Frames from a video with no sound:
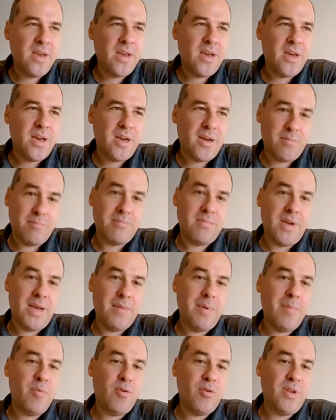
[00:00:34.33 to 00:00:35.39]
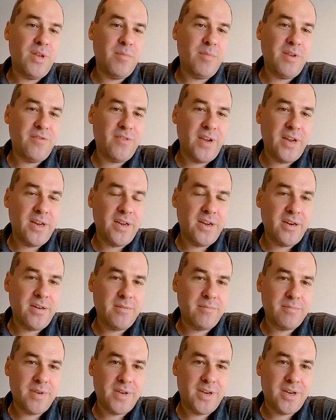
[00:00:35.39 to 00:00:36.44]
I'm a Blue Team
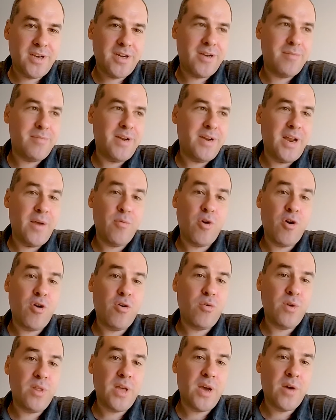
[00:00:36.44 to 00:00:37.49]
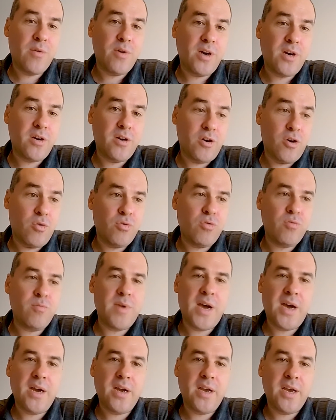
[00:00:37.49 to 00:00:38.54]
Defender, and I work with our
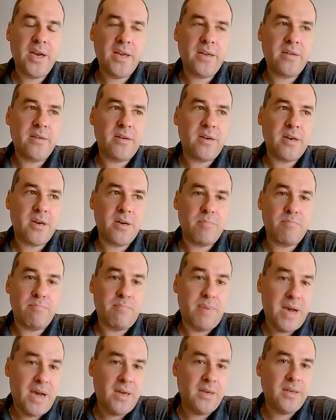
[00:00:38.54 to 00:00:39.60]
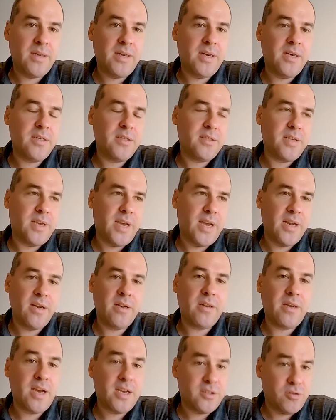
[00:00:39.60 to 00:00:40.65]
go-to-market partners
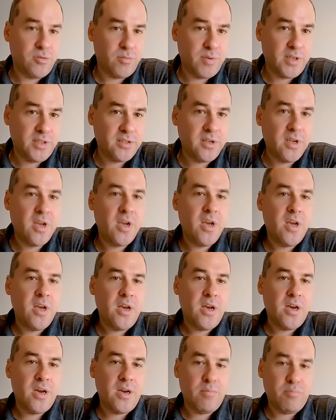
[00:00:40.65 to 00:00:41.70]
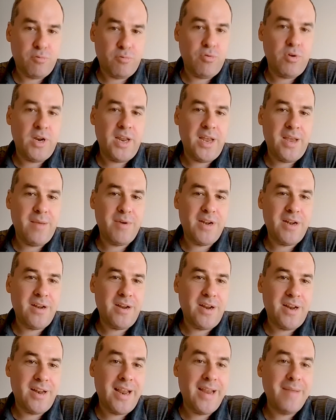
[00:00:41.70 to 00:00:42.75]
and customers to
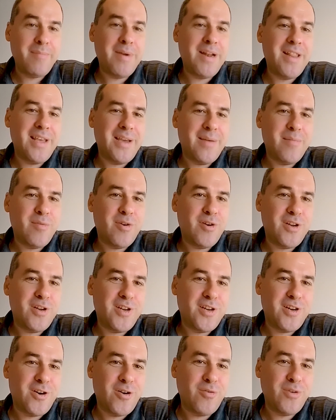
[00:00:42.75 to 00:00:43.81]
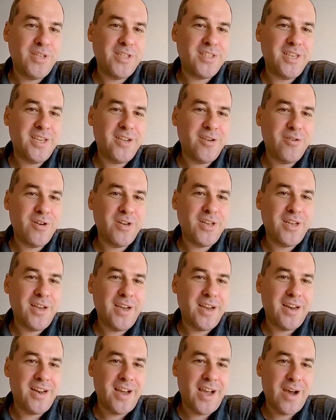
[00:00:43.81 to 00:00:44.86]
enable them on OT security
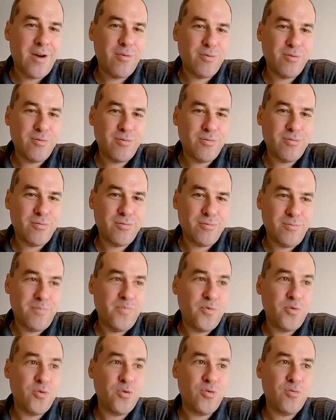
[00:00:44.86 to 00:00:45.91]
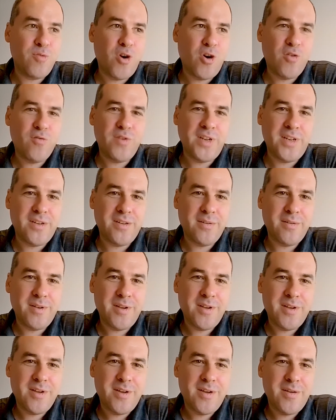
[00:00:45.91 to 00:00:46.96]
and how to do more of it,
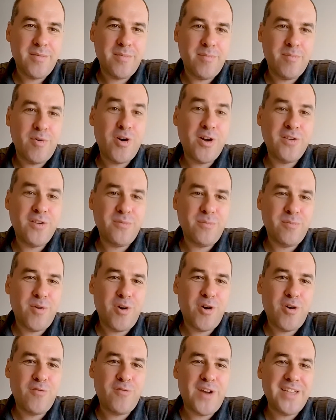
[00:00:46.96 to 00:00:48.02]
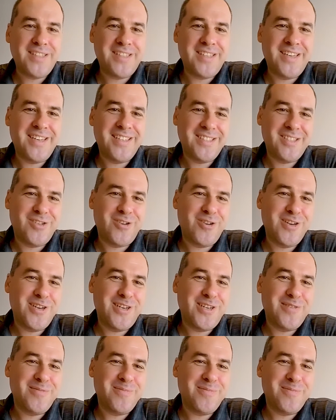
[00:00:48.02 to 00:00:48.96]
more faster and stronger.